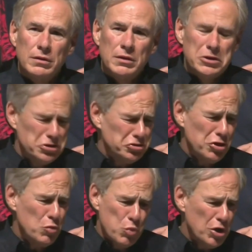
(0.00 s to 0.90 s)
There's no
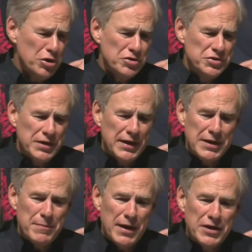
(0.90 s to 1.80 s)
words that
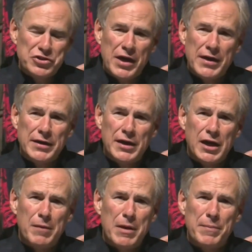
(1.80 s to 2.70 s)
anybody shouting can
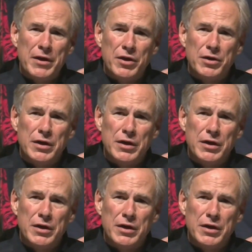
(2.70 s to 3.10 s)
come up here